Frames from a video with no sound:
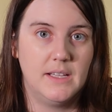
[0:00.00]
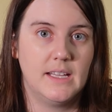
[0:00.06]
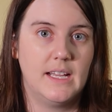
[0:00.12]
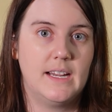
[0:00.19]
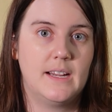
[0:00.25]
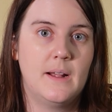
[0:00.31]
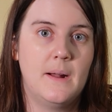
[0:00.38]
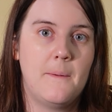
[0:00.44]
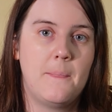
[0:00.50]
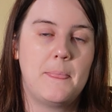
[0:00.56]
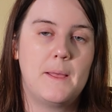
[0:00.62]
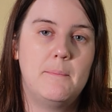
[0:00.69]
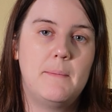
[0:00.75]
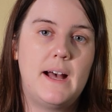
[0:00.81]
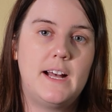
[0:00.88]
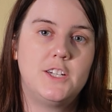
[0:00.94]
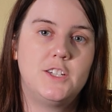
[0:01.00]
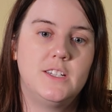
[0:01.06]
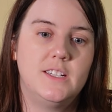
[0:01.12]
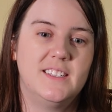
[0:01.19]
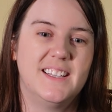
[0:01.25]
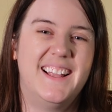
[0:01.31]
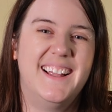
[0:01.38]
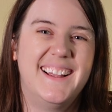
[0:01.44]
Like,
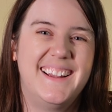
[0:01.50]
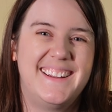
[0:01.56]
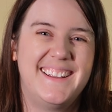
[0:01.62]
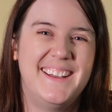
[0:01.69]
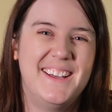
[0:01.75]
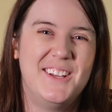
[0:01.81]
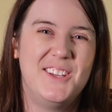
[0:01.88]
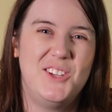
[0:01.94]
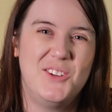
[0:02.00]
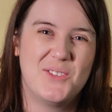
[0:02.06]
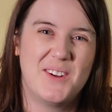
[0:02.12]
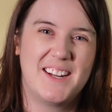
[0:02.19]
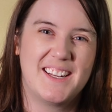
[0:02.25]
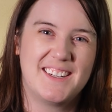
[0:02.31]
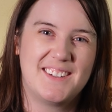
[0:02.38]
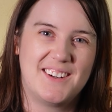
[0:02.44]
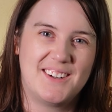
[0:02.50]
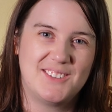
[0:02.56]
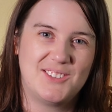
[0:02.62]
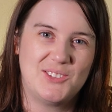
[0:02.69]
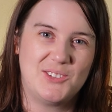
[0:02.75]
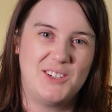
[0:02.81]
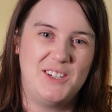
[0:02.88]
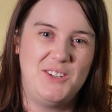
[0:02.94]
imagine like you run a guitar
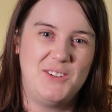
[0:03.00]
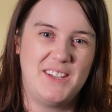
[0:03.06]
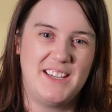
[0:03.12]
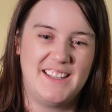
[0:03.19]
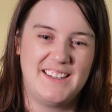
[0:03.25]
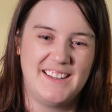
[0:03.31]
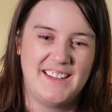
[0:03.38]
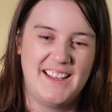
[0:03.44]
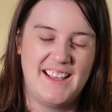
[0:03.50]
store and you get